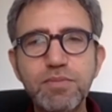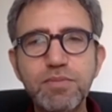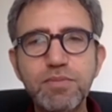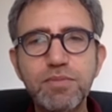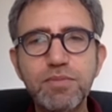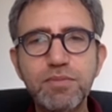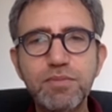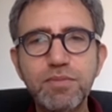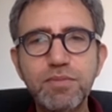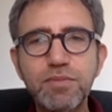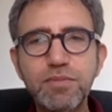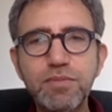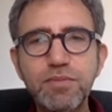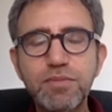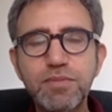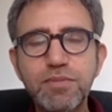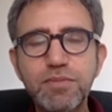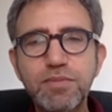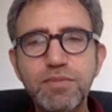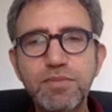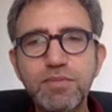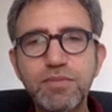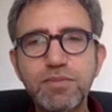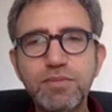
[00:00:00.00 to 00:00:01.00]

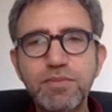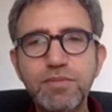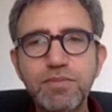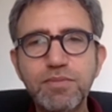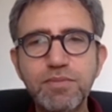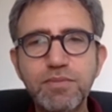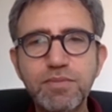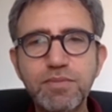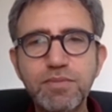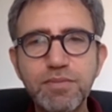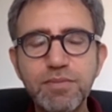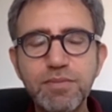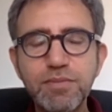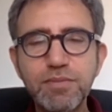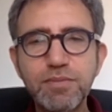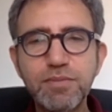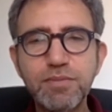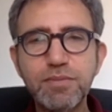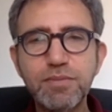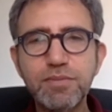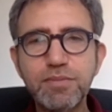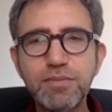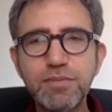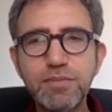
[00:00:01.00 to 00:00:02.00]

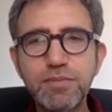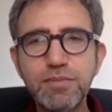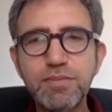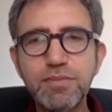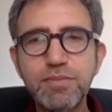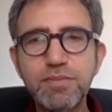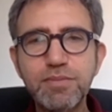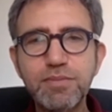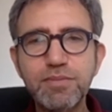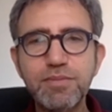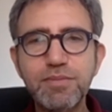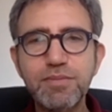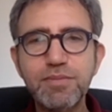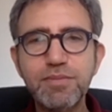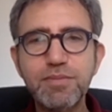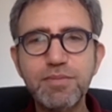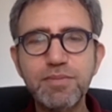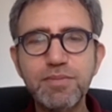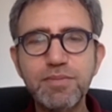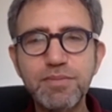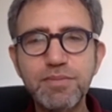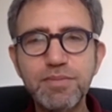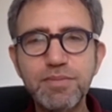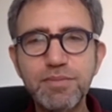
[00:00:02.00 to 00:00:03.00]

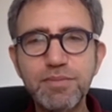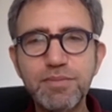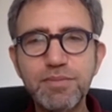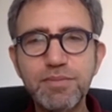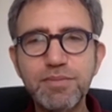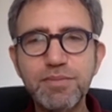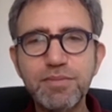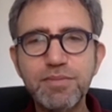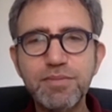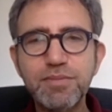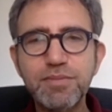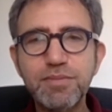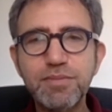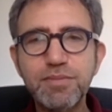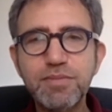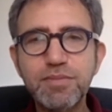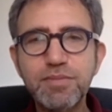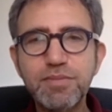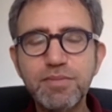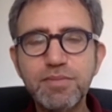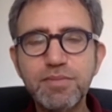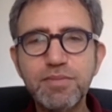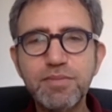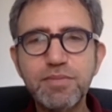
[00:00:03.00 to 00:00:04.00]

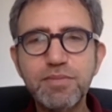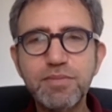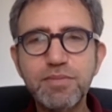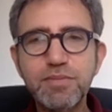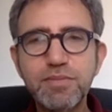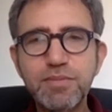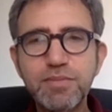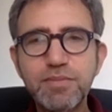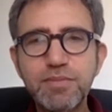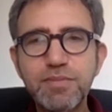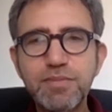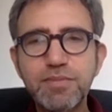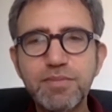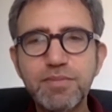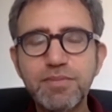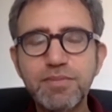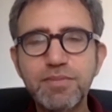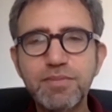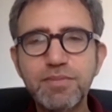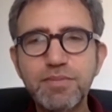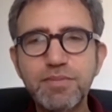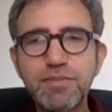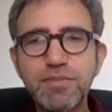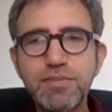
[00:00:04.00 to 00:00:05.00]

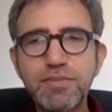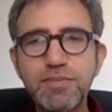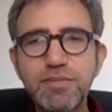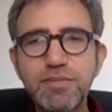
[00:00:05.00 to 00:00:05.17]
The person shown says nothing.